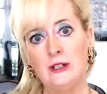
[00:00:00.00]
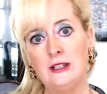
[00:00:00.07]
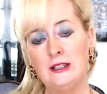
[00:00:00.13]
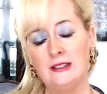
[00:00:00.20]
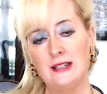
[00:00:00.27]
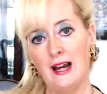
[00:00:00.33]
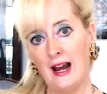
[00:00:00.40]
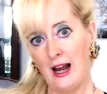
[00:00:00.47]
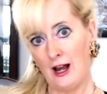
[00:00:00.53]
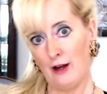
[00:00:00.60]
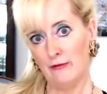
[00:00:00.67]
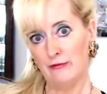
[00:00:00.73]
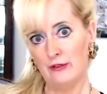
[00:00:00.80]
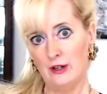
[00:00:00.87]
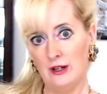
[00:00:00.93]
need to
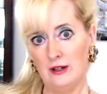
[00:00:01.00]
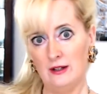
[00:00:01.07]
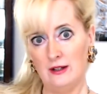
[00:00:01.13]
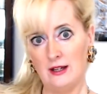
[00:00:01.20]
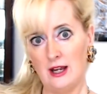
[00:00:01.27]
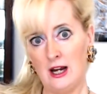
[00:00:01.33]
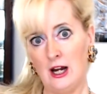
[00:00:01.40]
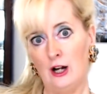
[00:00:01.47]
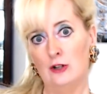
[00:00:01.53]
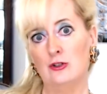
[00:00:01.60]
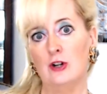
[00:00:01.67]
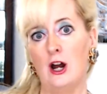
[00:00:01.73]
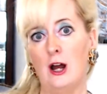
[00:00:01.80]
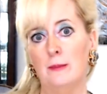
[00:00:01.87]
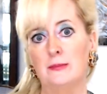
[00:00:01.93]
have
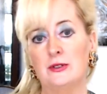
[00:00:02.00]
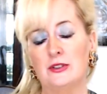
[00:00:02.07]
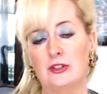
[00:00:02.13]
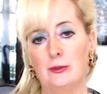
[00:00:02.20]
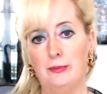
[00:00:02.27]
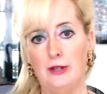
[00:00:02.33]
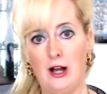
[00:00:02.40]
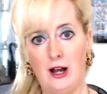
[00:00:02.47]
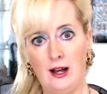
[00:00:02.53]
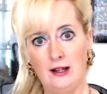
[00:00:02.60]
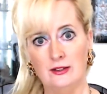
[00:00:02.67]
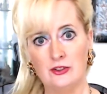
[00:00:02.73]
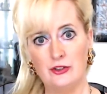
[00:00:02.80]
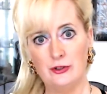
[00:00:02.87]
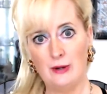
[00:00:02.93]
airdropped
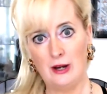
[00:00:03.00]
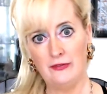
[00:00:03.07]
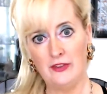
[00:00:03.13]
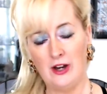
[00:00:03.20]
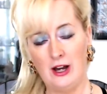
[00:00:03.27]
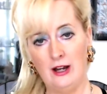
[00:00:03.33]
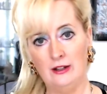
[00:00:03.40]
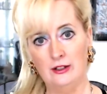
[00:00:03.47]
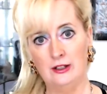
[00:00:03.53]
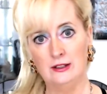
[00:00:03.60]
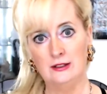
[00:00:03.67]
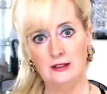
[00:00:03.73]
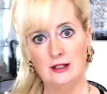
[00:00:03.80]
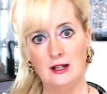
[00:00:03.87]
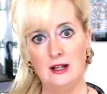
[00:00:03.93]
supplies throughout the
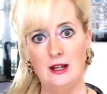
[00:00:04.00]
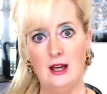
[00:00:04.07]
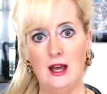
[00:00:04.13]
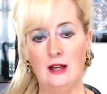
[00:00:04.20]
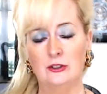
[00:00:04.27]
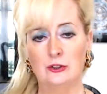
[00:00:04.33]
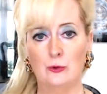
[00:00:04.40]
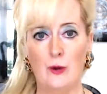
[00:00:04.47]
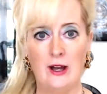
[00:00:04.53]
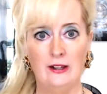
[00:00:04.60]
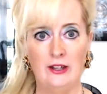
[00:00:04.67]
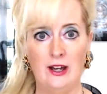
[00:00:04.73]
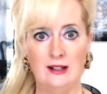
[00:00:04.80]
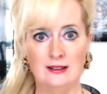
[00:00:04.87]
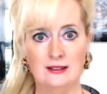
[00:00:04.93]
island, as well
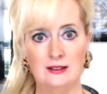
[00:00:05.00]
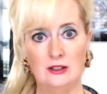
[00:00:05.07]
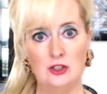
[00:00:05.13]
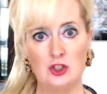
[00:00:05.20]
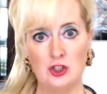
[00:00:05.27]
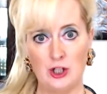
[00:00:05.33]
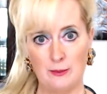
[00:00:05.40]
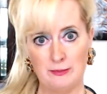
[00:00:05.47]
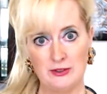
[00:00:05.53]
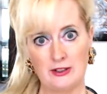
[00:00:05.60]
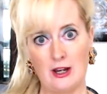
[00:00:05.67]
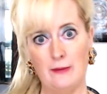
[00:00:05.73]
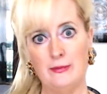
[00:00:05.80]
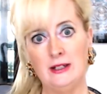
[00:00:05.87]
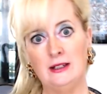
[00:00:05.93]
as ships
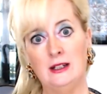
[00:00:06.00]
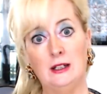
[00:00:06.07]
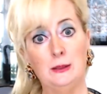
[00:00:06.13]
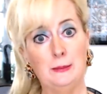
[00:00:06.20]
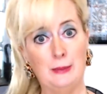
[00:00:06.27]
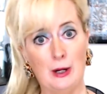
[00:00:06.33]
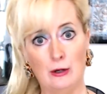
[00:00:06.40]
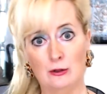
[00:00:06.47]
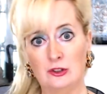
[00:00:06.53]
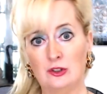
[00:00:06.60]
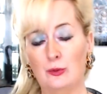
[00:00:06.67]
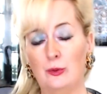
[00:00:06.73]
coming in, boats,